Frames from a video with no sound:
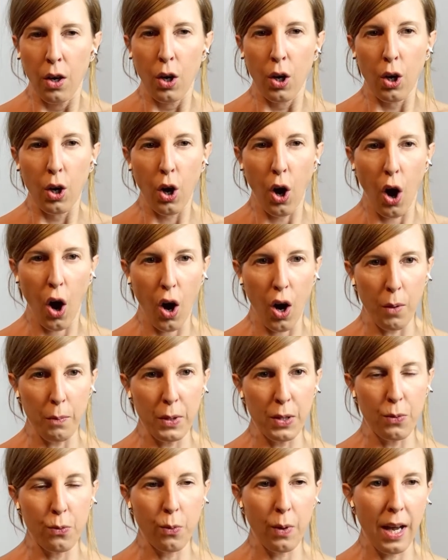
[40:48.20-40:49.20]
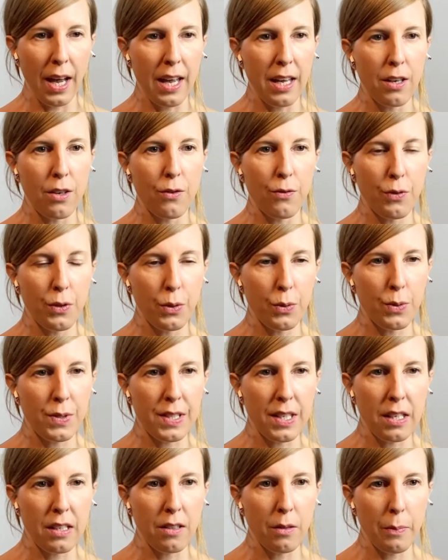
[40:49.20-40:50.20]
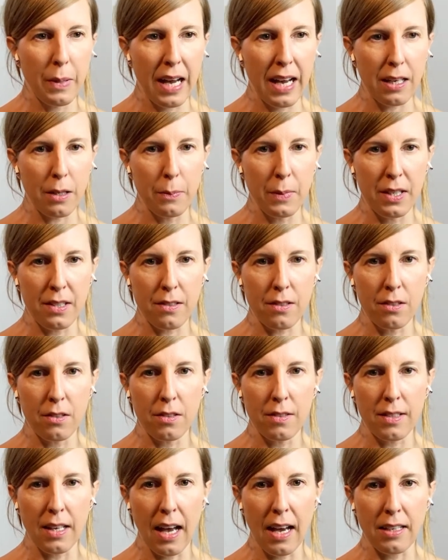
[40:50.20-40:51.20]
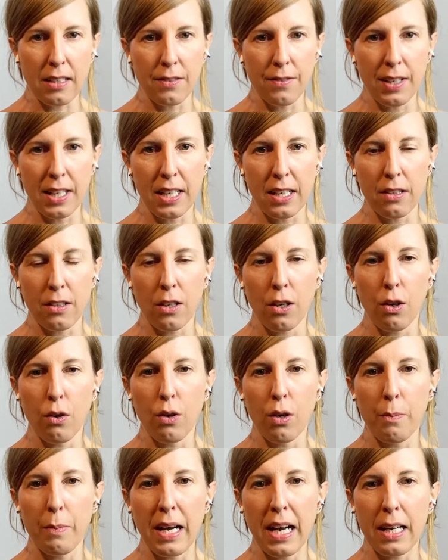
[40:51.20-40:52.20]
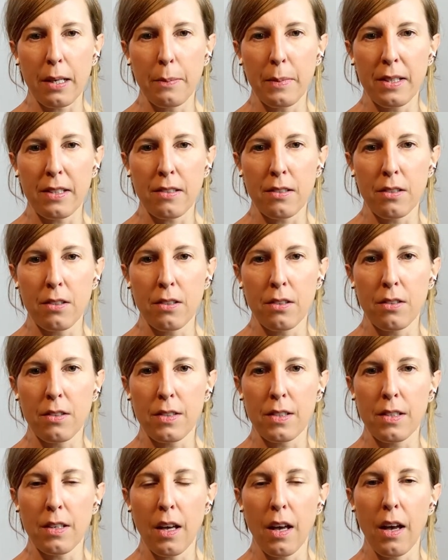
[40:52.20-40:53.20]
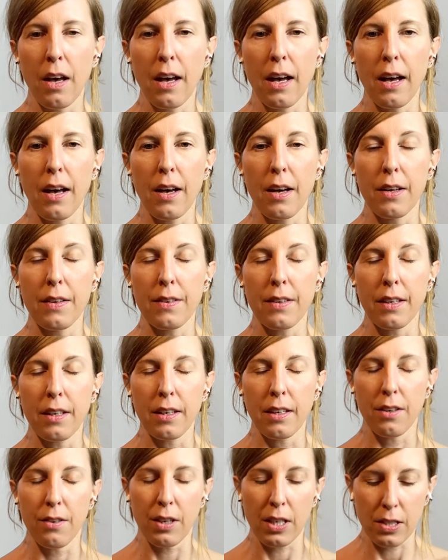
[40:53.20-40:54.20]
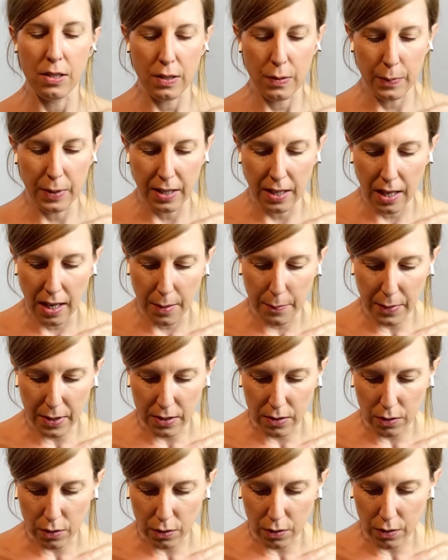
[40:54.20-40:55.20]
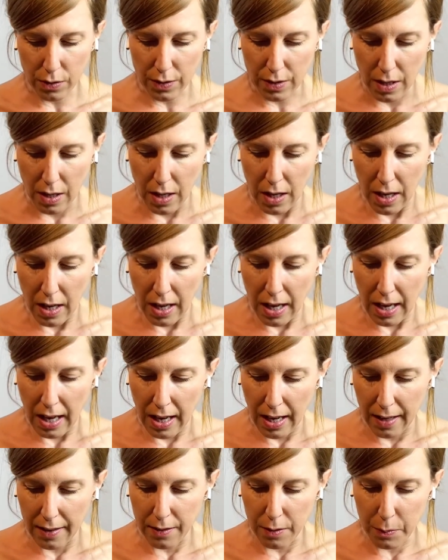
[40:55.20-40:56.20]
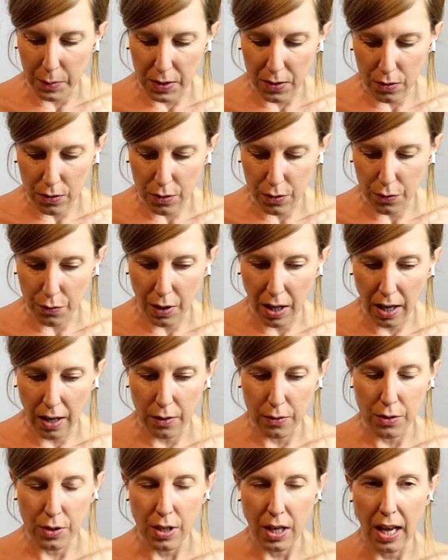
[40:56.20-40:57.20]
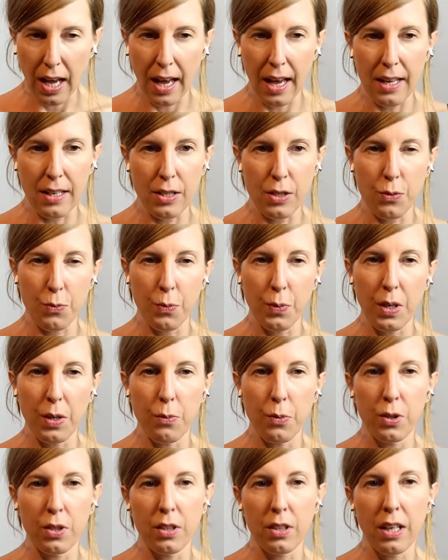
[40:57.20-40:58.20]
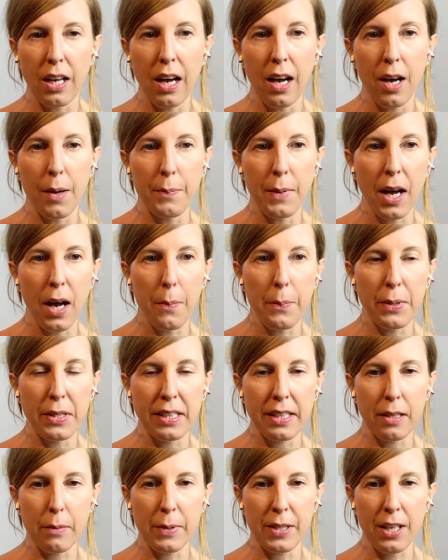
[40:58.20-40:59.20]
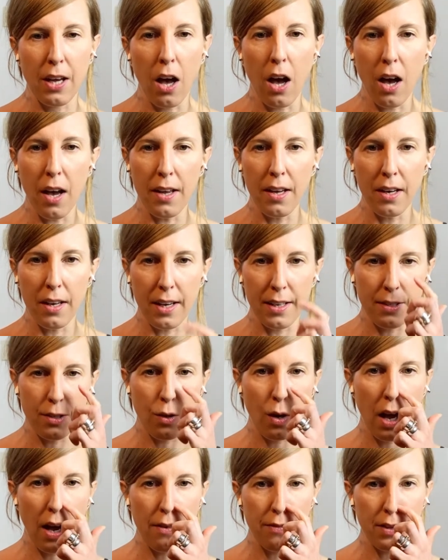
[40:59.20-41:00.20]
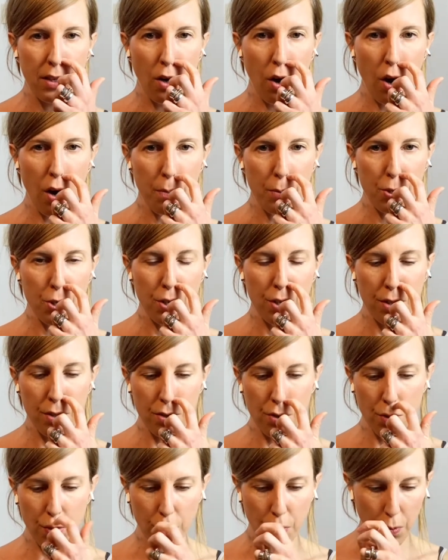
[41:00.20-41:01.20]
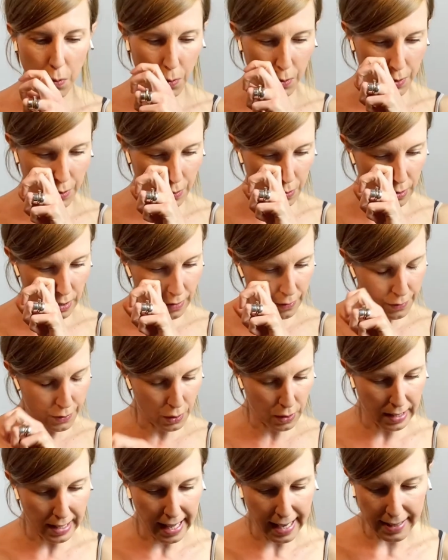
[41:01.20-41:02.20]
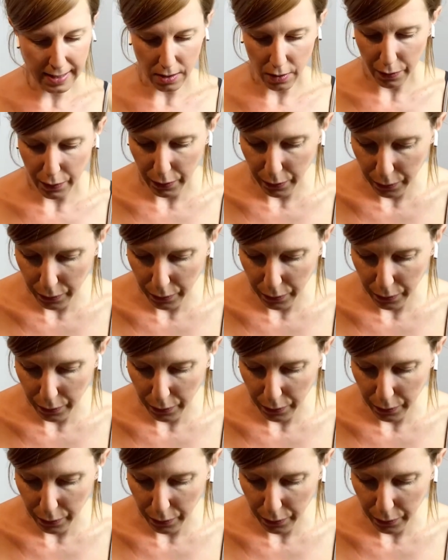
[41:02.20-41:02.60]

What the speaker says: common way of using the back muscles, activating the lower back muscles, the erector spinae muscles, and the muscles around. And we will come up a little bit higher, and you have the option to also lift your legs off the